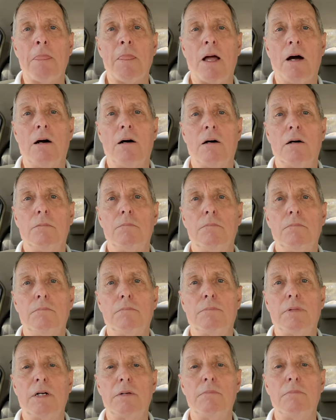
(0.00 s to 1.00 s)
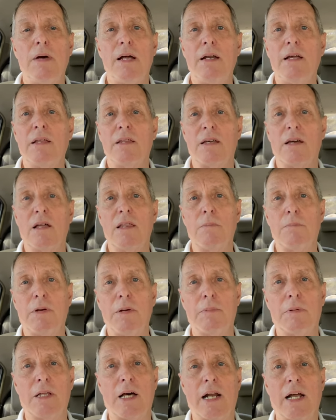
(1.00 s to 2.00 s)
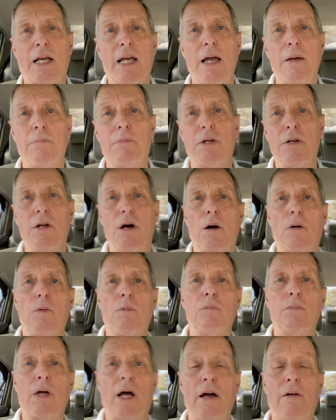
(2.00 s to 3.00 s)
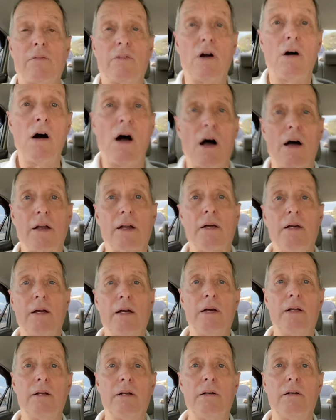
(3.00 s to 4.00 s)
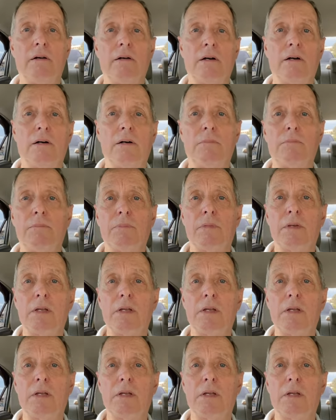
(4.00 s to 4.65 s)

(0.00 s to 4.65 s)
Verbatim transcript: Um, but many of the other people that I came to know have gone, and um,